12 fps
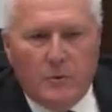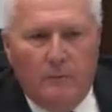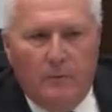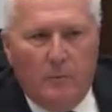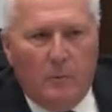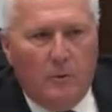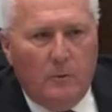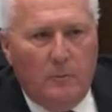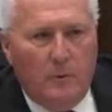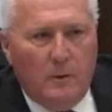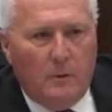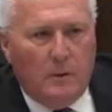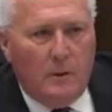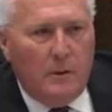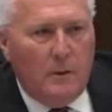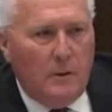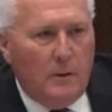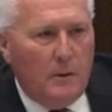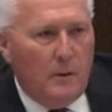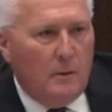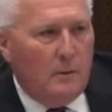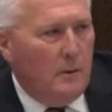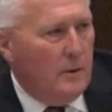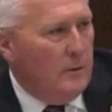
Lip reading: Mr. Villemure, diminute the...